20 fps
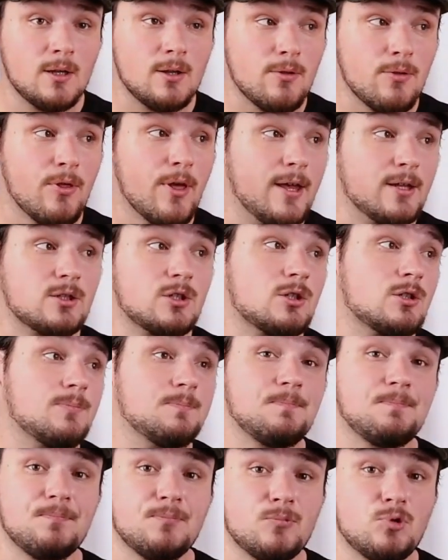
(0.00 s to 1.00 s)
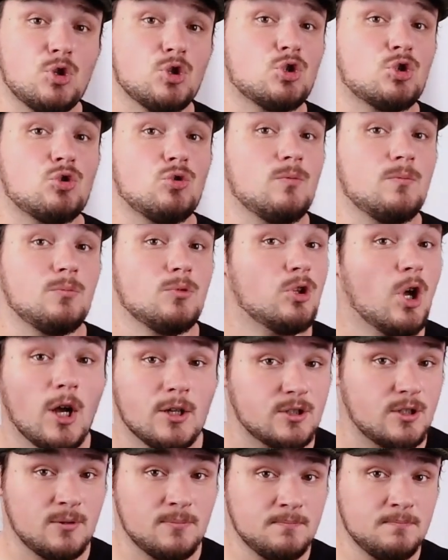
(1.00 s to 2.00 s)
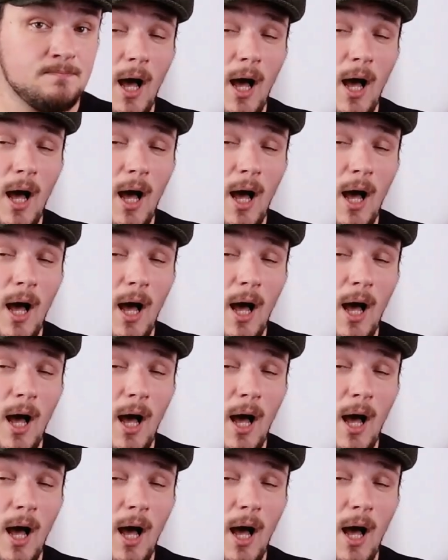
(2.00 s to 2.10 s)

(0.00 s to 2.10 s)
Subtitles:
This just doesn't.